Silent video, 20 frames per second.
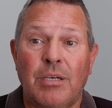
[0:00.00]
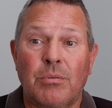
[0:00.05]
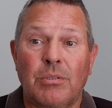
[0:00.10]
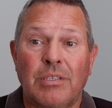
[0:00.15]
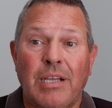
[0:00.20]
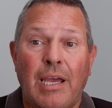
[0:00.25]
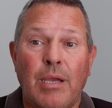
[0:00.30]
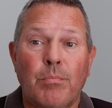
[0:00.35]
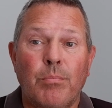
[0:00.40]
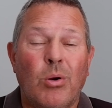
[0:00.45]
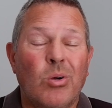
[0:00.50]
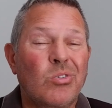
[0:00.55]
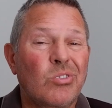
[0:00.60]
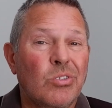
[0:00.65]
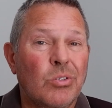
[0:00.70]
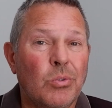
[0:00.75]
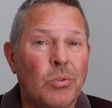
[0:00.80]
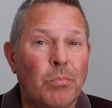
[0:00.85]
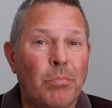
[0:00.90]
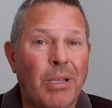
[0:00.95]
were
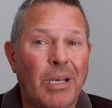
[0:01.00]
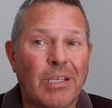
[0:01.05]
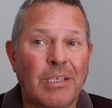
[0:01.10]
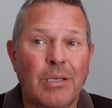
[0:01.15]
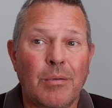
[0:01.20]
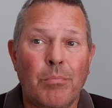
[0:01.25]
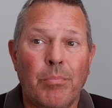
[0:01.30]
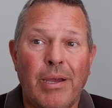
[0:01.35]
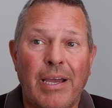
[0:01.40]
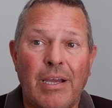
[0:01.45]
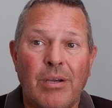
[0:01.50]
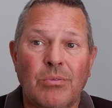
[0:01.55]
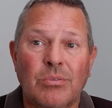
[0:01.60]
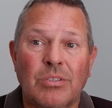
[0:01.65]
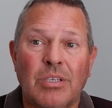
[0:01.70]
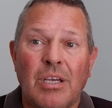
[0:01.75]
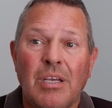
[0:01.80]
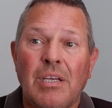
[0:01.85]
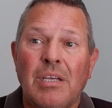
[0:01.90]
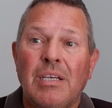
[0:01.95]
£9.2 billion,
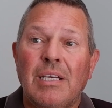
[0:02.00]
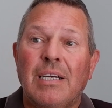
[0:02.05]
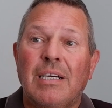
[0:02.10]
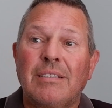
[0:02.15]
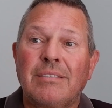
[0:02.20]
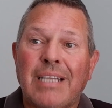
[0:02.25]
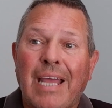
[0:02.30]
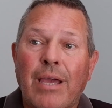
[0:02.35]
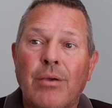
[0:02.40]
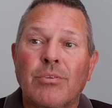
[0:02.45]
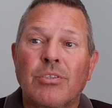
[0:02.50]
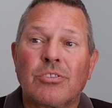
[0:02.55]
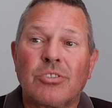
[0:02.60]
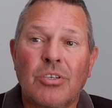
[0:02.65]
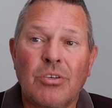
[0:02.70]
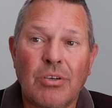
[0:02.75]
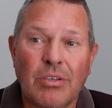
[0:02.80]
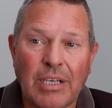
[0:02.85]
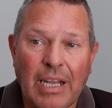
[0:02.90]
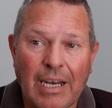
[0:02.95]
and now the
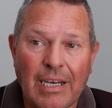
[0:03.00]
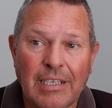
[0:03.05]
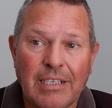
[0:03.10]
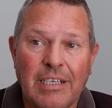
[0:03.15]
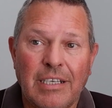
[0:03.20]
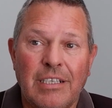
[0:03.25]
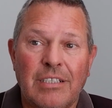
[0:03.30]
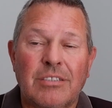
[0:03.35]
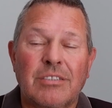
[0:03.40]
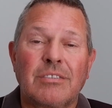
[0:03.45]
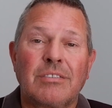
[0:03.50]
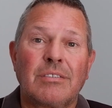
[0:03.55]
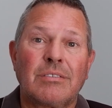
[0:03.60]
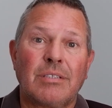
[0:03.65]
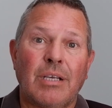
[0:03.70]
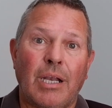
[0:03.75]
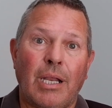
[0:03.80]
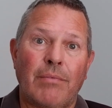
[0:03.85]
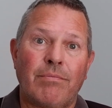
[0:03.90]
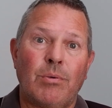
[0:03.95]
total allocation is
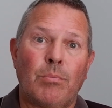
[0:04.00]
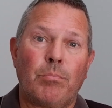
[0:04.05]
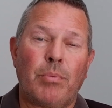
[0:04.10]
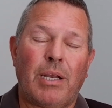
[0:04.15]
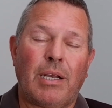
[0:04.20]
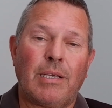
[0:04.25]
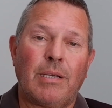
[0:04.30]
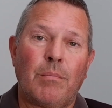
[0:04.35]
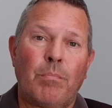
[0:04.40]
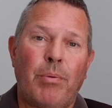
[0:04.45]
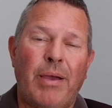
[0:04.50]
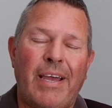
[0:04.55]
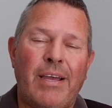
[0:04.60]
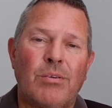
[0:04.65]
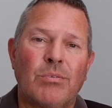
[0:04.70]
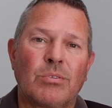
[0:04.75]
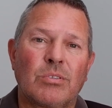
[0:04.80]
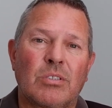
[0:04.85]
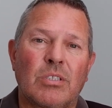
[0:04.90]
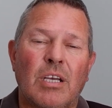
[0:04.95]
£11 billion.
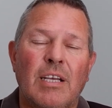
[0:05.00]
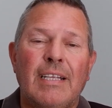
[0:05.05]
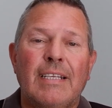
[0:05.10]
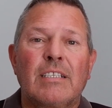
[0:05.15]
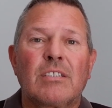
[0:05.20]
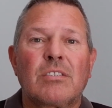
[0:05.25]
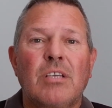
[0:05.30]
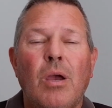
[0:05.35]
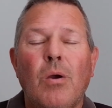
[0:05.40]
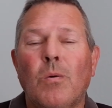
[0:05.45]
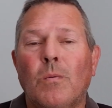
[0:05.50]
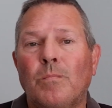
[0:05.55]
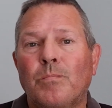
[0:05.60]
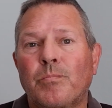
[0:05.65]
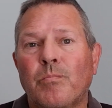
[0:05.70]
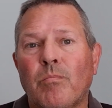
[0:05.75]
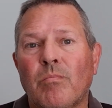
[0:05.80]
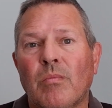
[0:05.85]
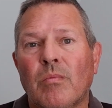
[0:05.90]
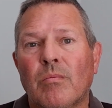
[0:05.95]
So,
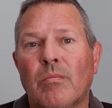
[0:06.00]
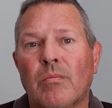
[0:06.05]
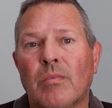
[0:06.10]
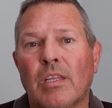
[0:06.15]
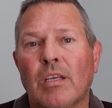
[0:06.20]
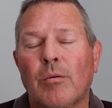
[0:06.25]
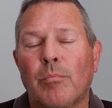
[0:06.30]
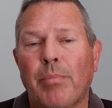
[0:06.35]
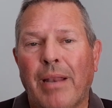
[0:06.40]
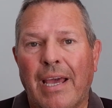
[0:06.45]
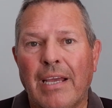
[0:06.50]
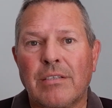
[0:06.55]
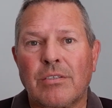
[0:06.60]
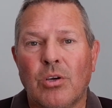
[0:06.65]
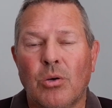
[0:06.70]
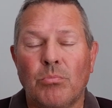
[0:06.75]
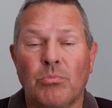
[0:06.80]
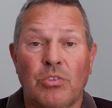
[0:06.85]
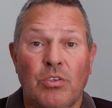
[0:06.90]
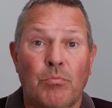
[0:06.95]
Plaid
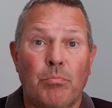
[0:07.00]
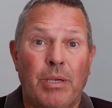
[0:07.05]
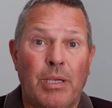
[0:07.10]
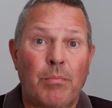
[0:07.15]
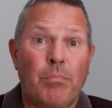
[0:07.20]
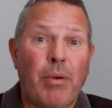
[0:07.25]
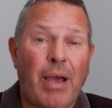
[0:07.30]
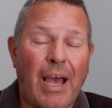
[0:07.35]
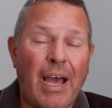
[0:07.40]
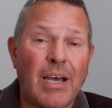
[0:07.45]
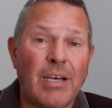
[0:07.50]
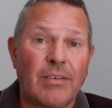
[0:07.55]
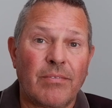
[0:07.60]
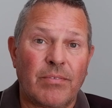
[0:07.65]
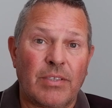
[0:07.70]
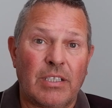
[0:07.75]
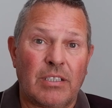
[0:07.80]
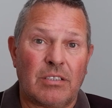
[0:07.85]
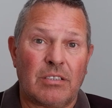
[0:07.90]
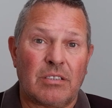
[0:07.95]
Cymru have been part of
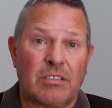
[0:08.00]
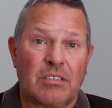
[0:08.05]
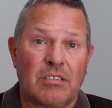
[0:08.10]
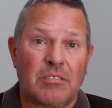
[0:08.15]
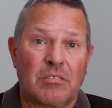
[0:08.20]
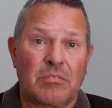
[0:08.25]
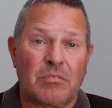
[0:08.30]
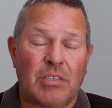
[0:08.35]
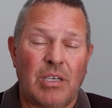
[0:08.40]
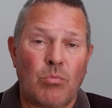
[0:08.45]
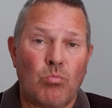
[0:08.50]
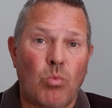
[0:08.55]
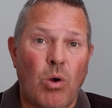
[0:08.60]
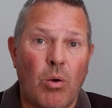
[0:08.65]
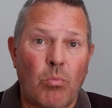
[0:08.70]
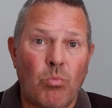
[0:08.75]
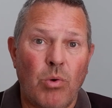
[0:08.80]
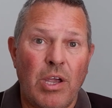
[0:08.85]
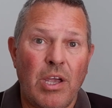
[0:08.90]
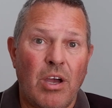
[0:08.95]
this in
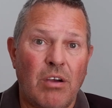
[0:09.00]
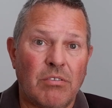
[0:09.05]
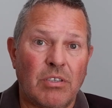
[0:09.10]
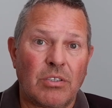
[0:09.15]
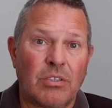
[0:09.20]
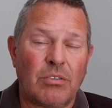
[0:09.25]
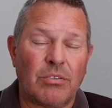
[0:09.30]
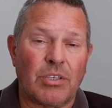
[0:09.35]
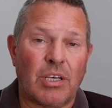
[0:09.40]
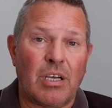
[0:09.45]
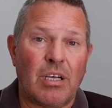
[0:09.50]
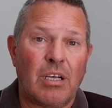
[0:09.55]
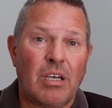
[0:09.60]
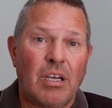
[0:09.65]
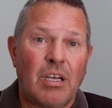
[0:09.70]
one way or another,